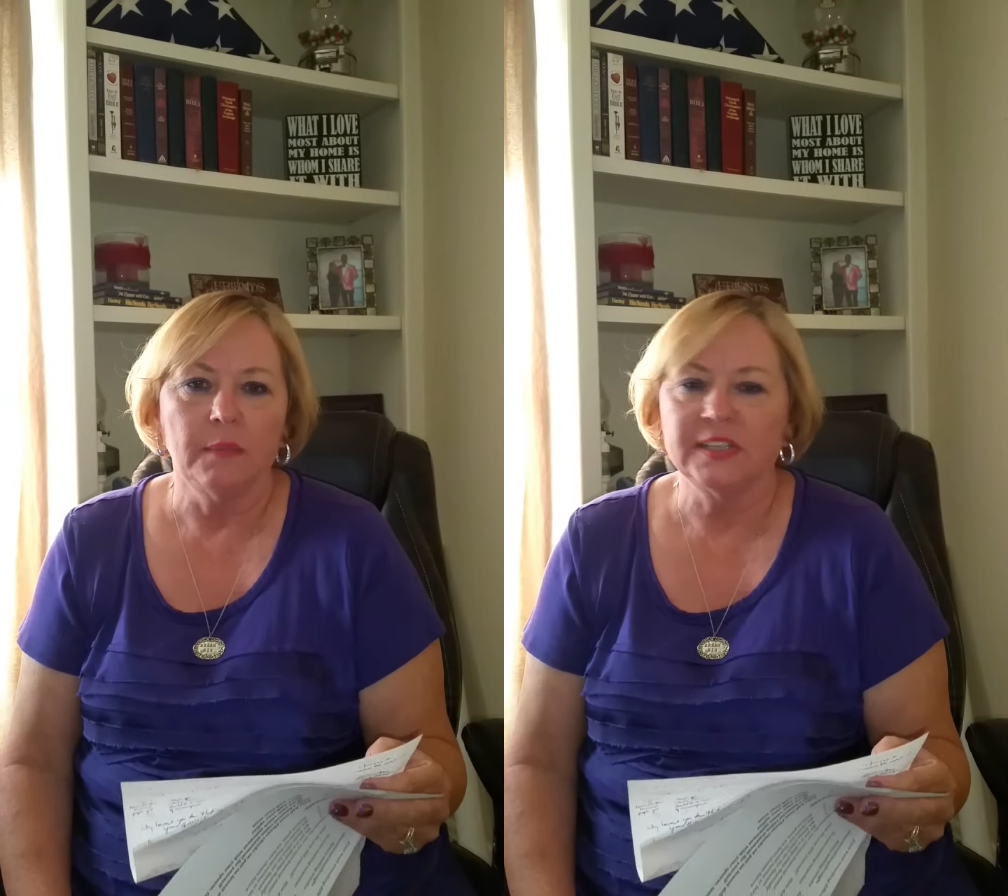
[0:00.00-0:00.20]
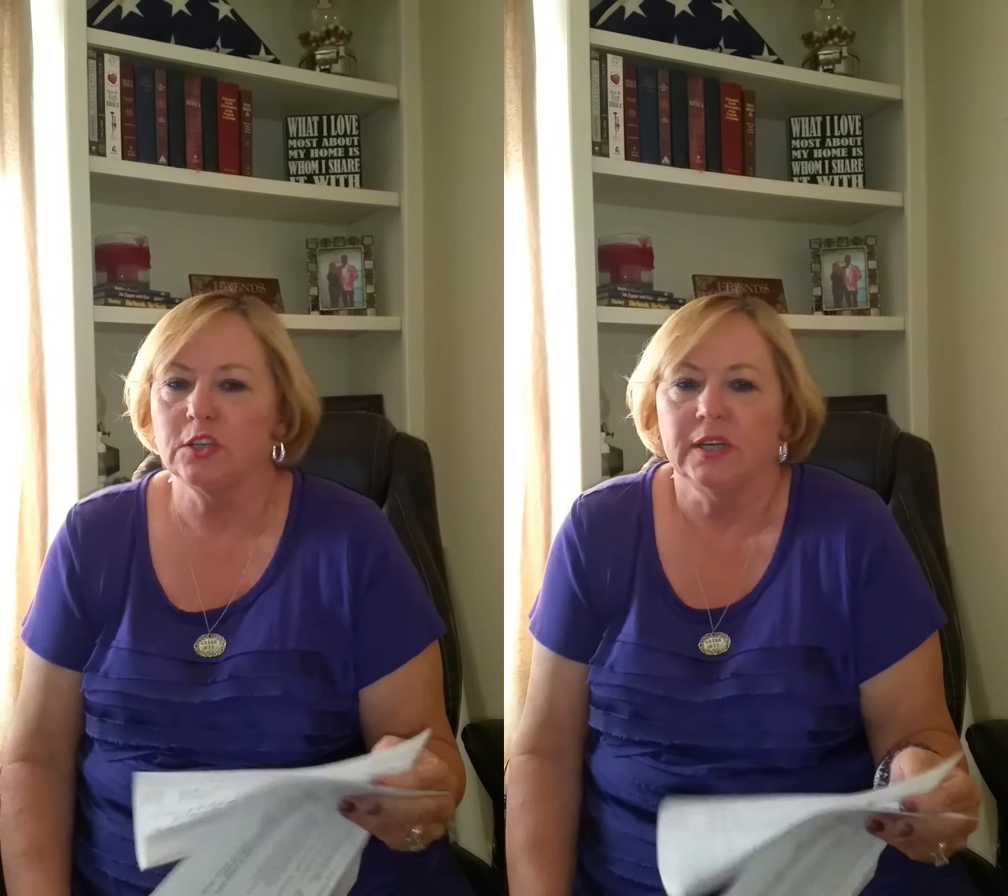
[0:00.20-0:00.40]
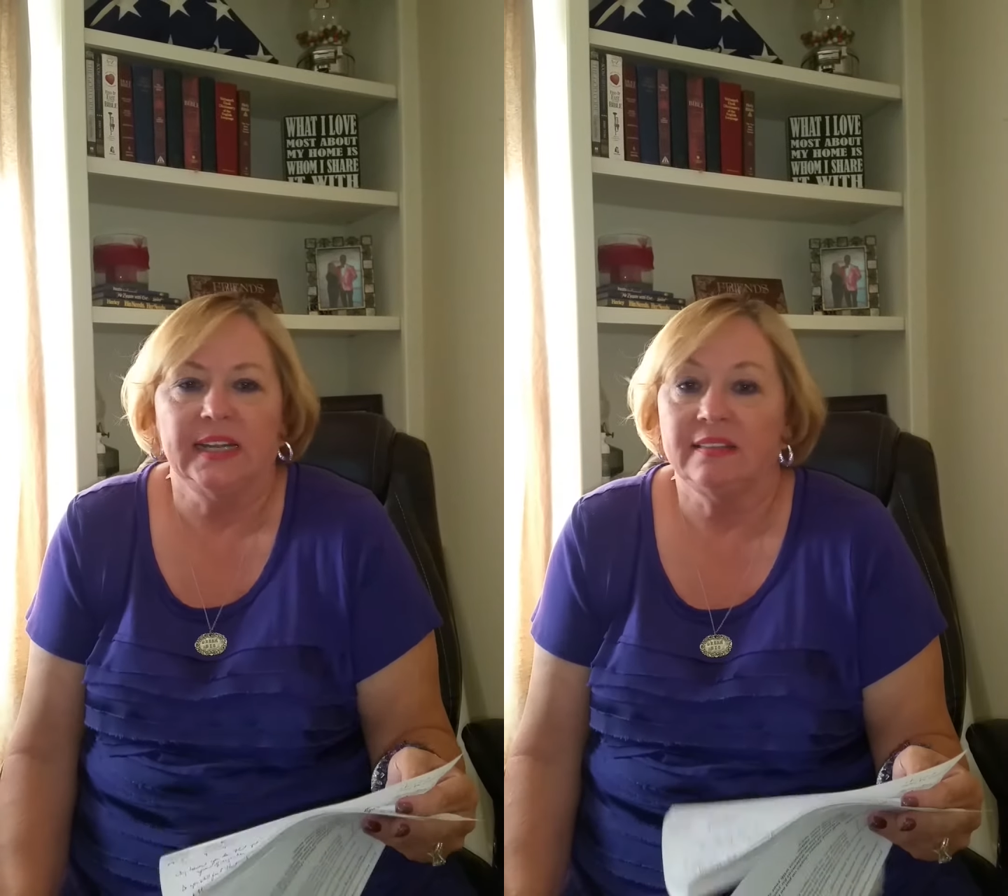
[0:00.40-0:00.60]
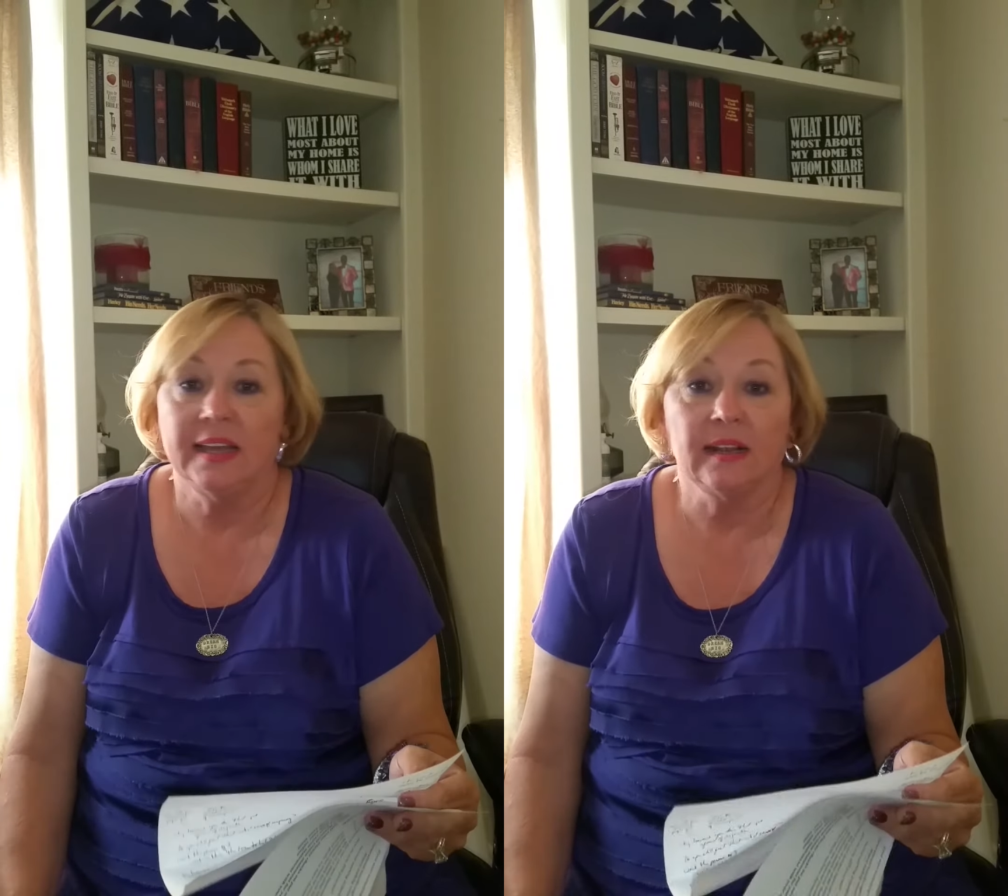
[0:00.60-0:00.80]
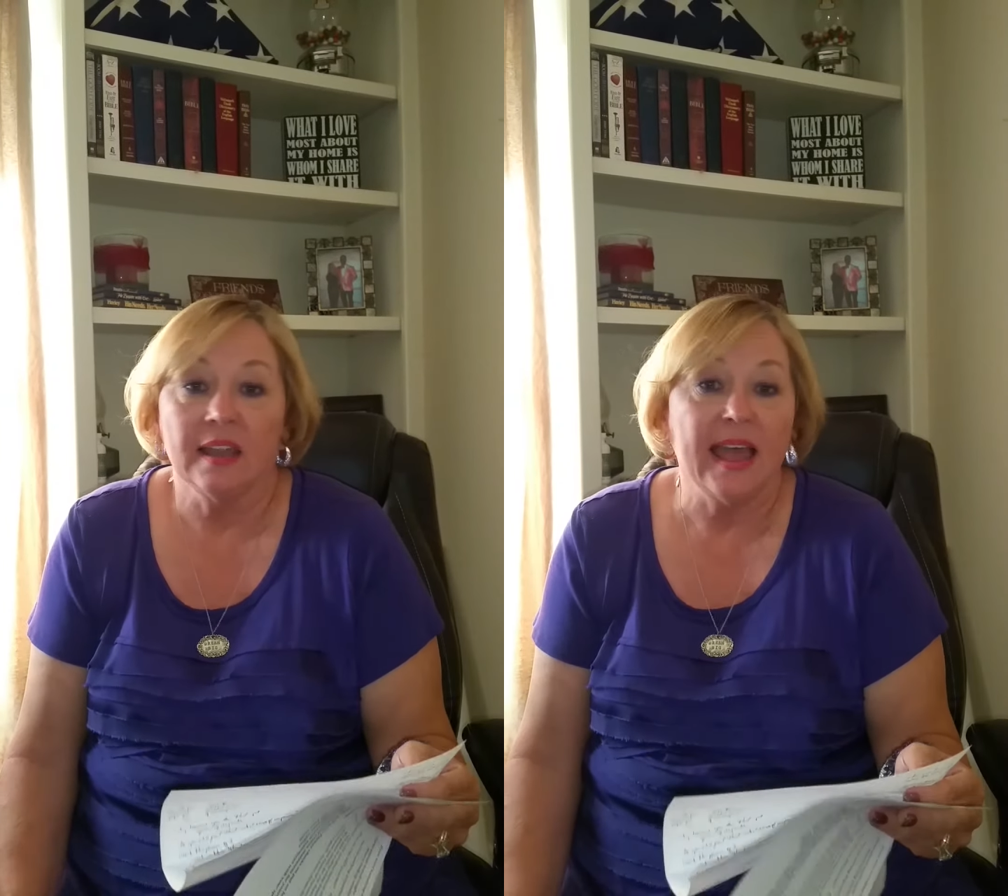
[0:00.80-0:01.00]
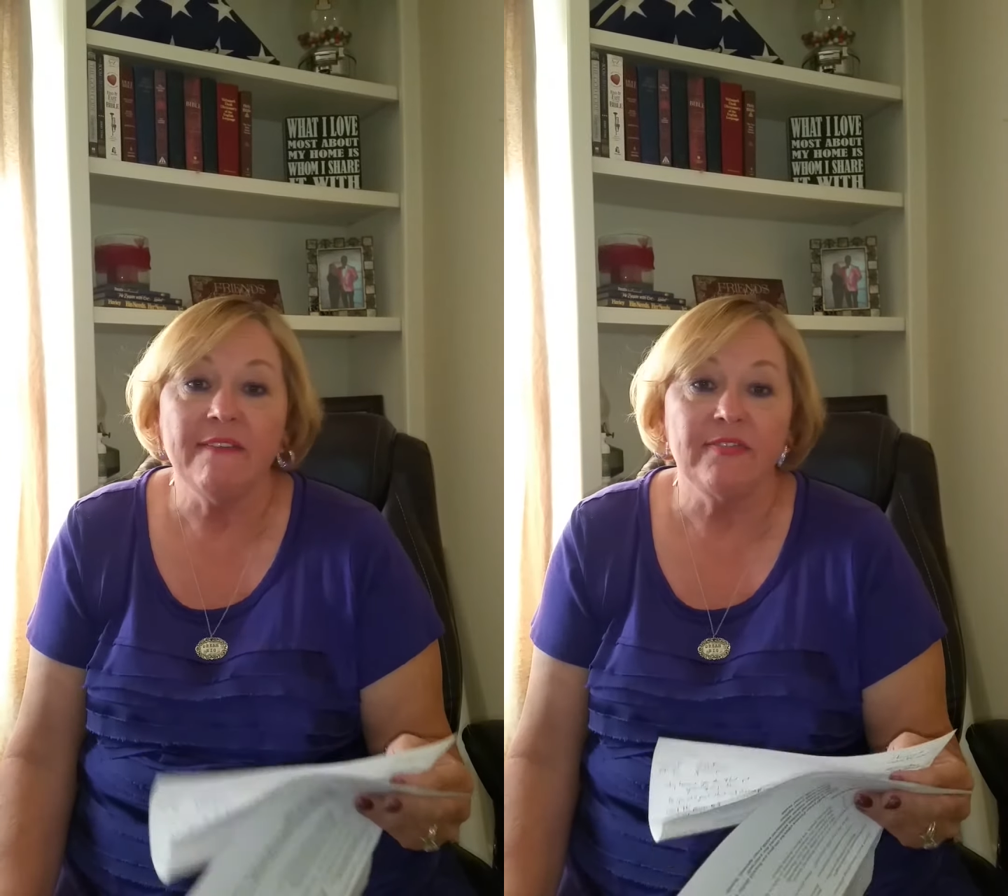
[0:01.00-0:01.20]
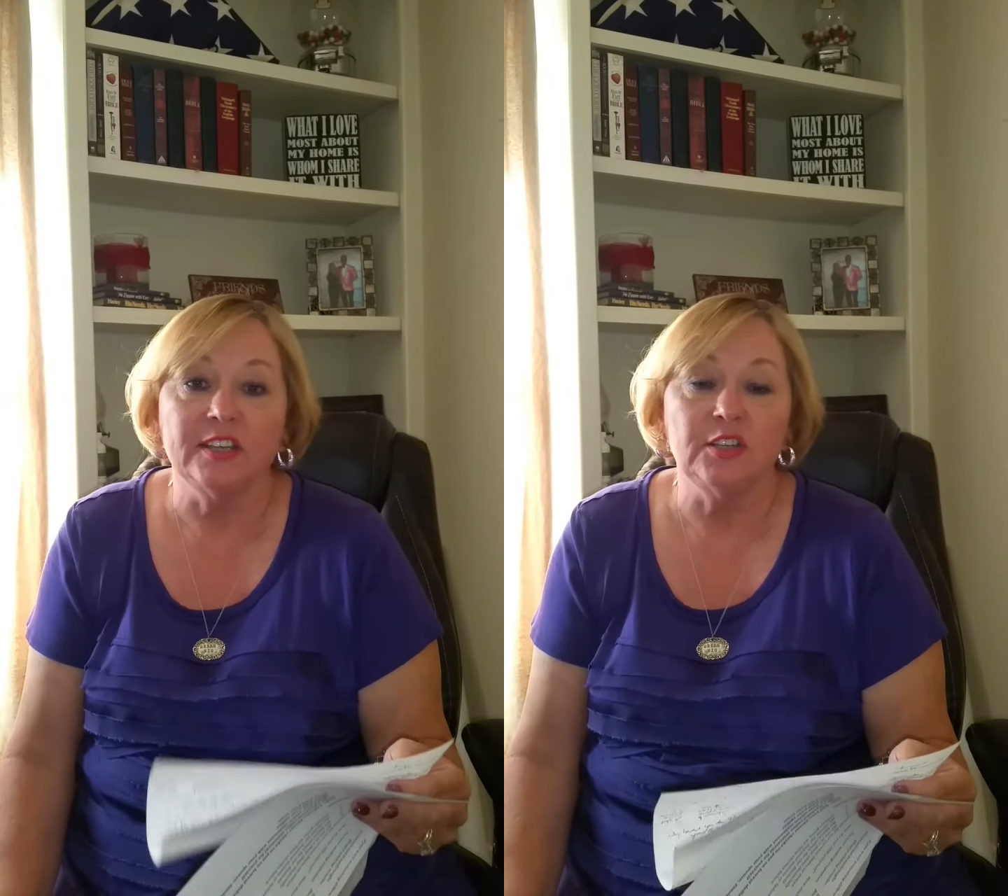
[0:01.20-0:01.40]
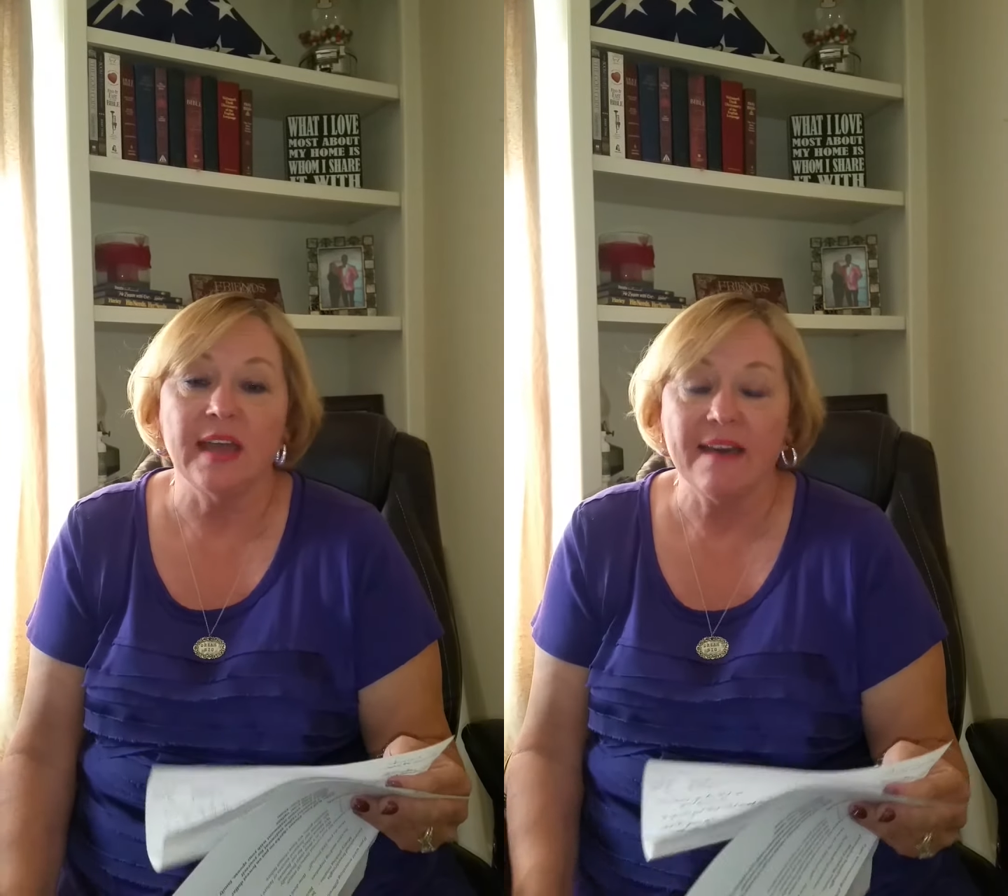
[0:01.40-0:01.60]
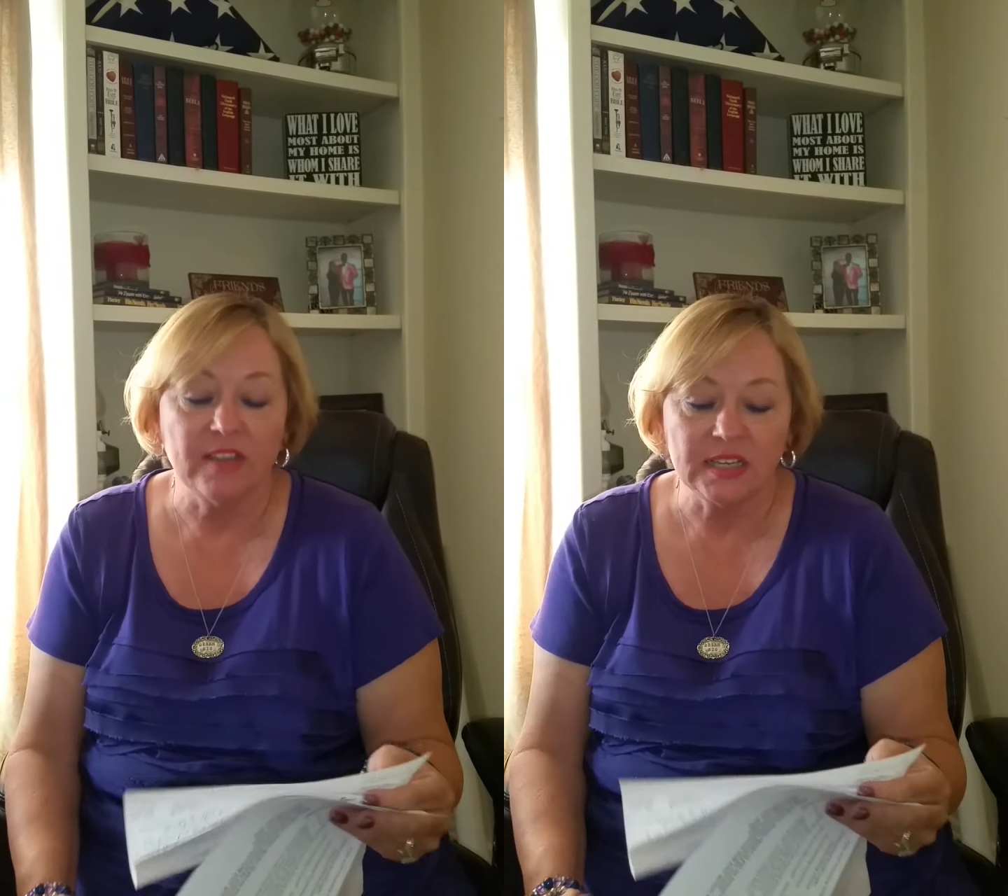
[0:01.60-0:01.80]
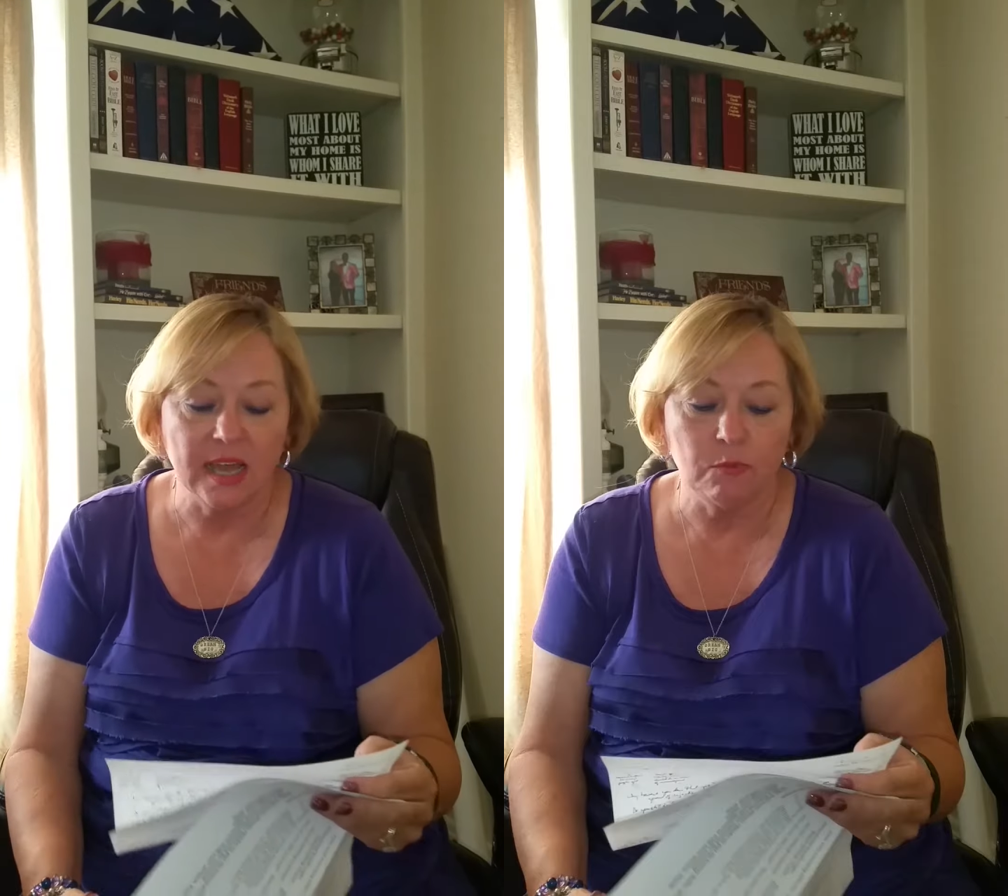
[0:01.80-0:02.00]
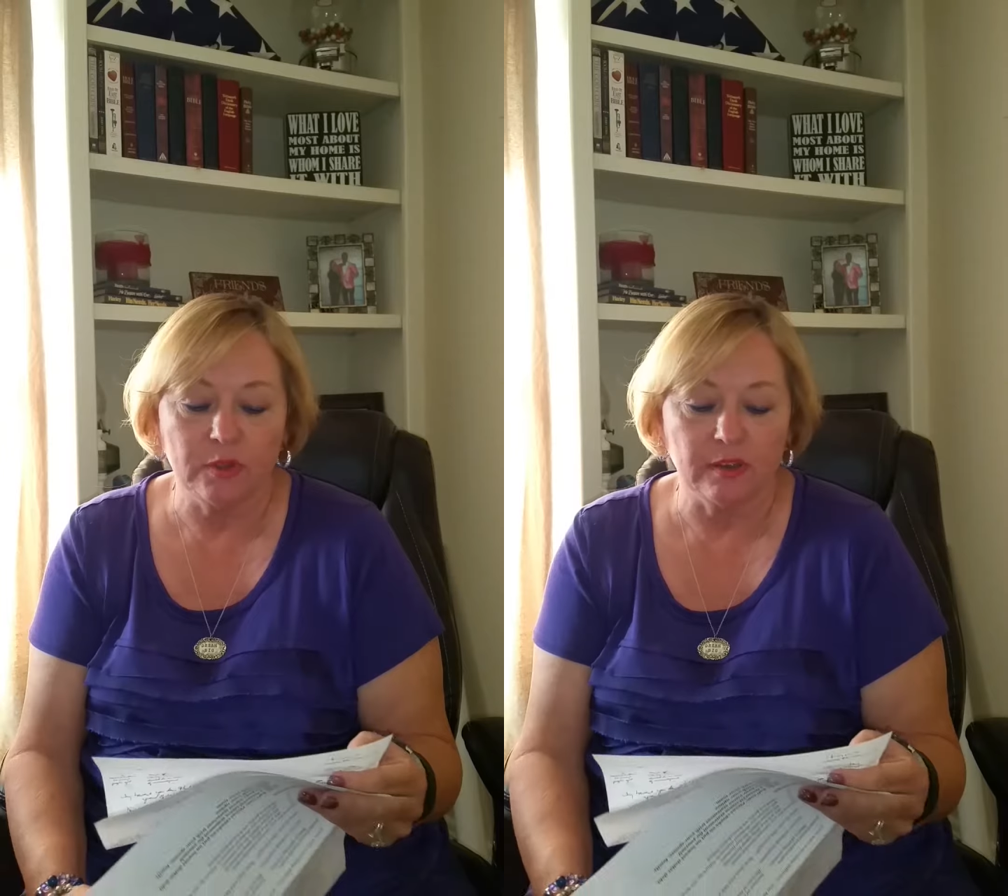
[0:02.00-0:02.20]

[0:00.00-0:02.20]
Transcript: Is there anything left that you haven't done with